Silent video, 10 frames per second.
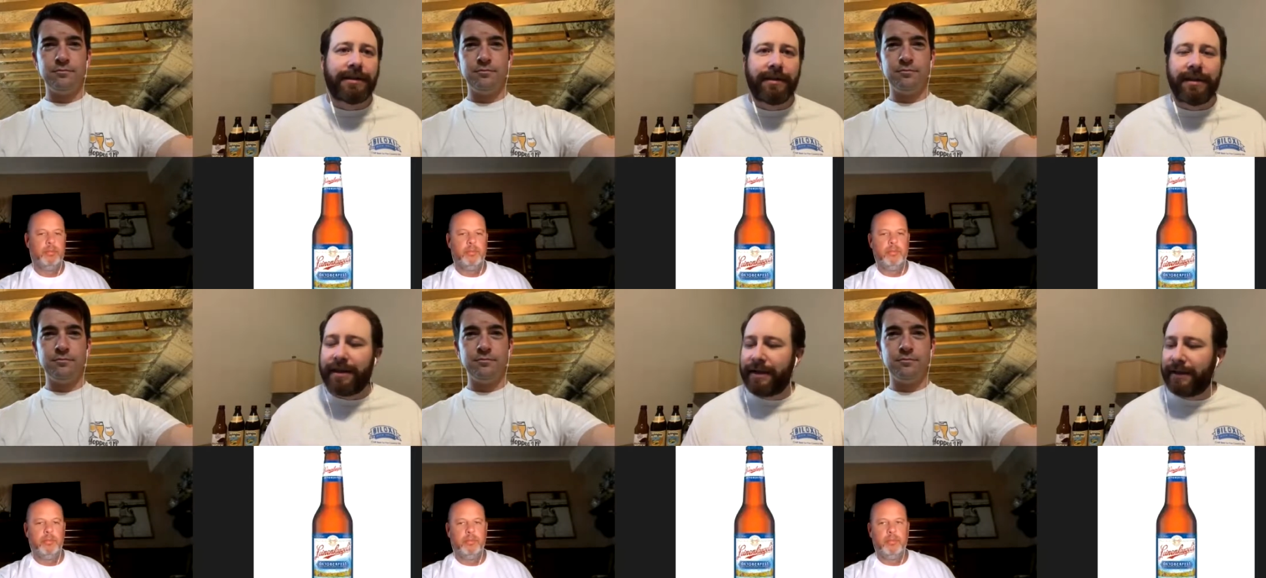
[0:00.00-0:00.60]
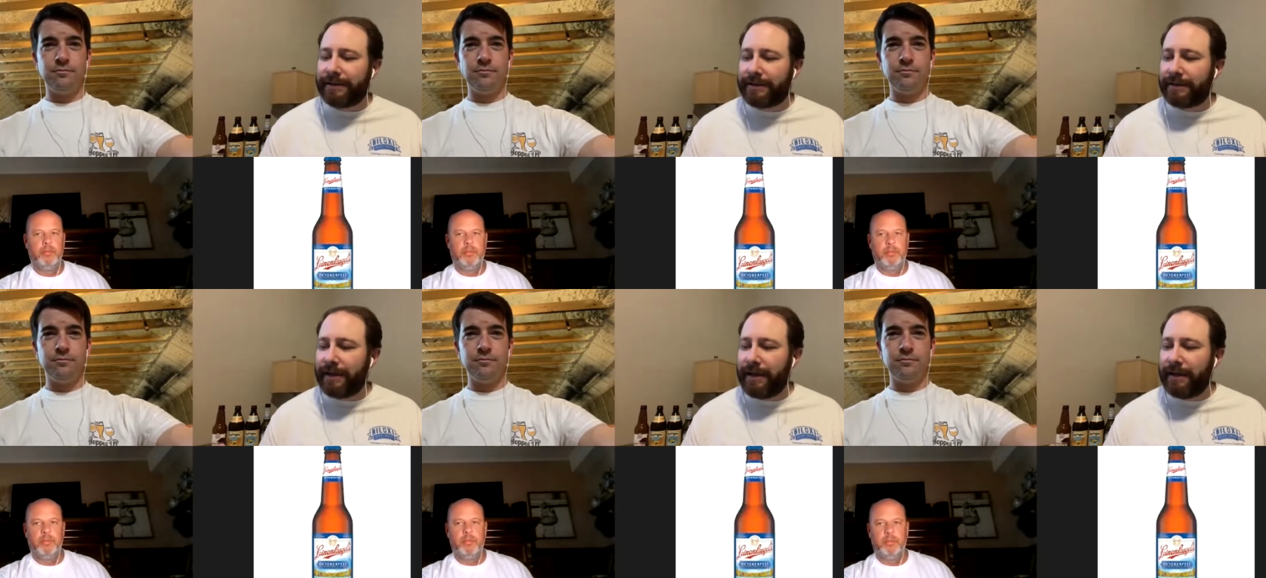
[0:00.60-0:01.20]
Speaker 1: I think it's
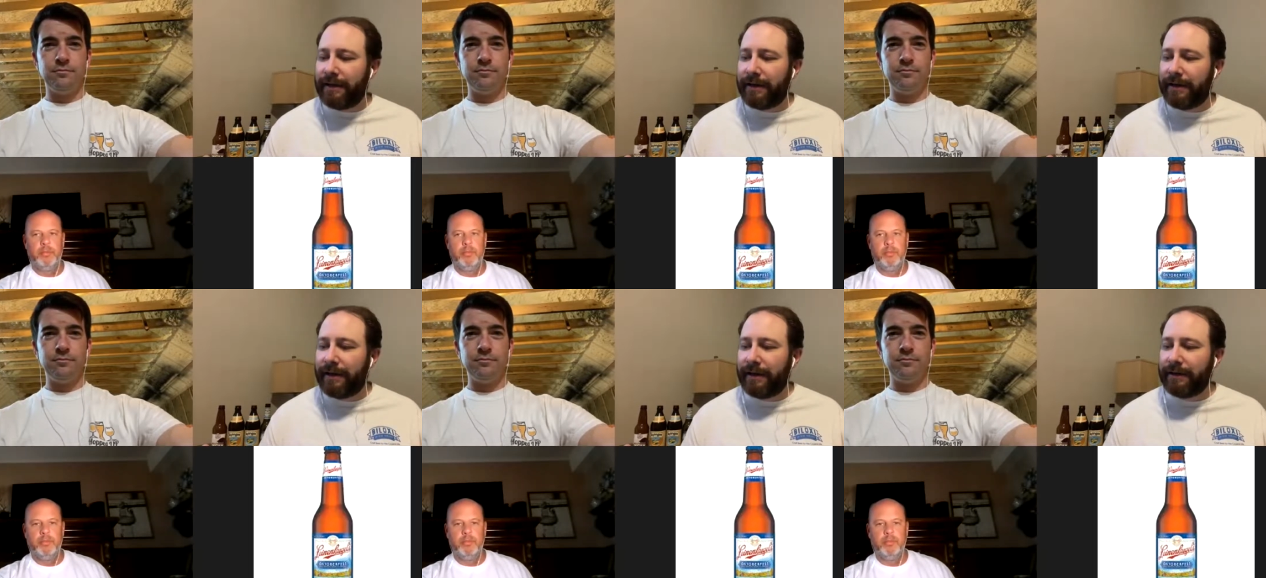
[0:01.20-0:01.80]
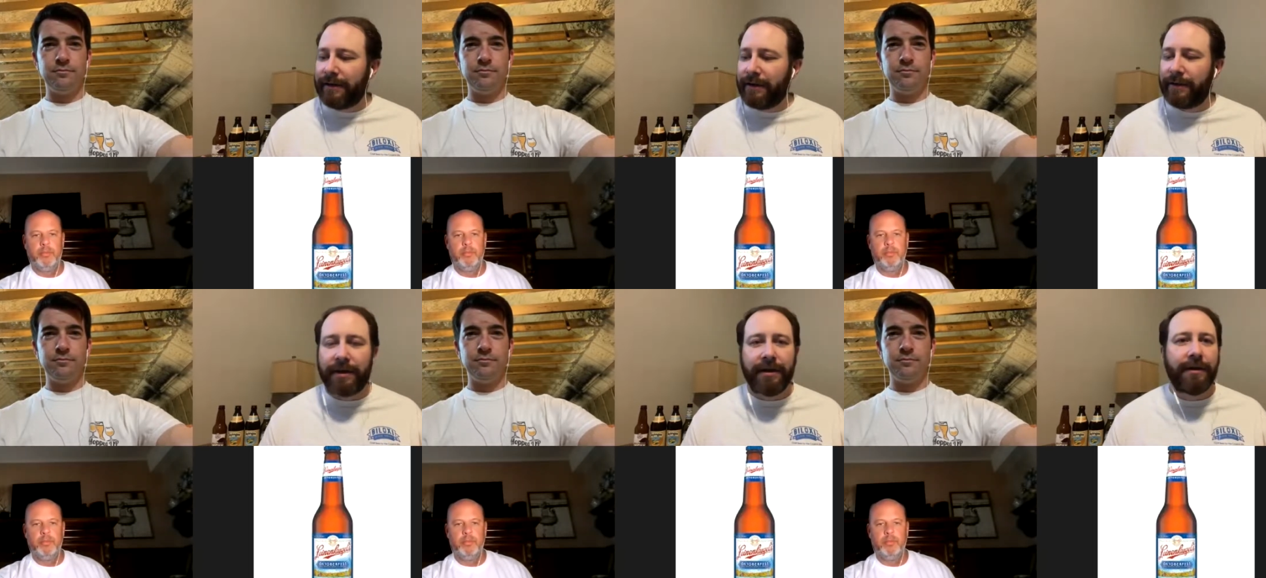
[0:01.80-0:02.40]
uh, uh, you know,
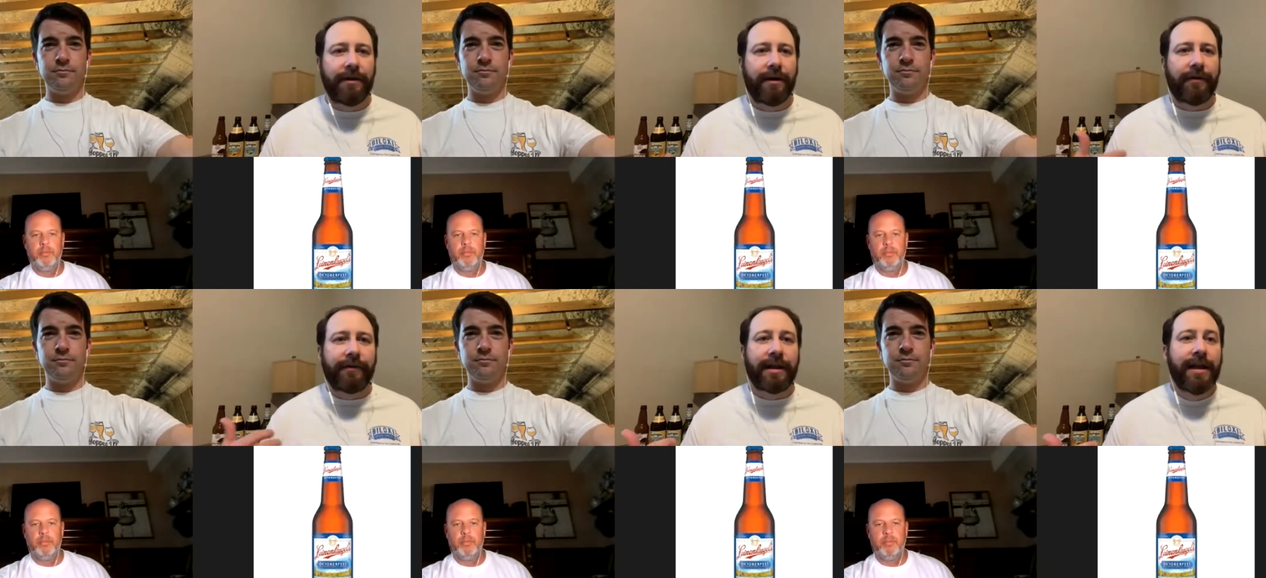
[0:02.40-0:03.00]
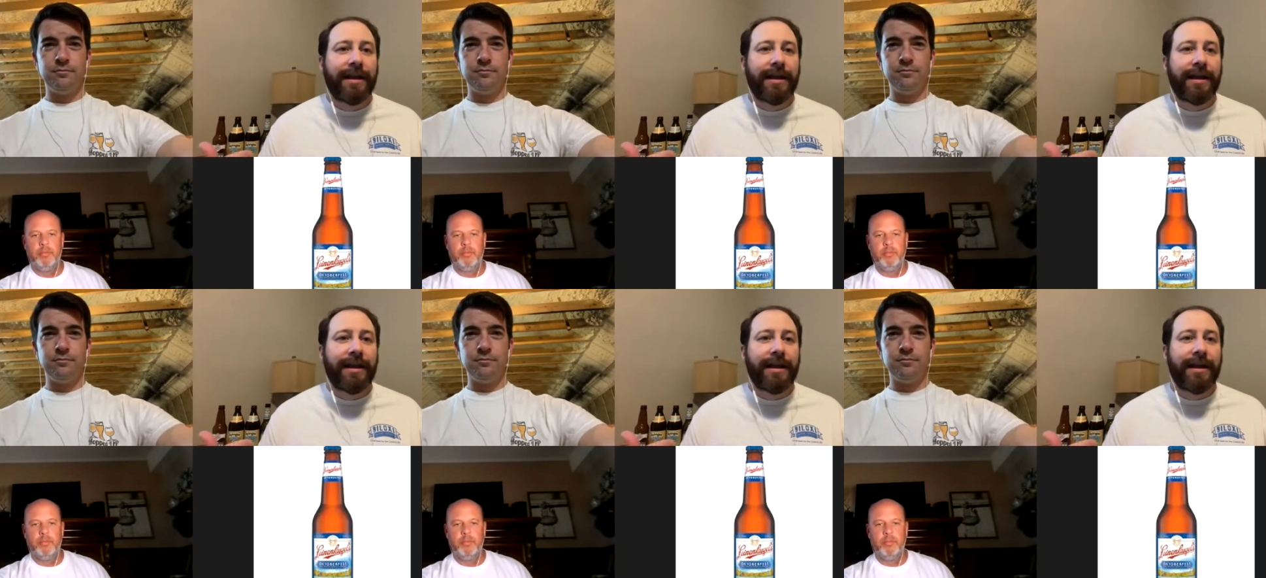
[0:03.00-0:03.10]
a good offering.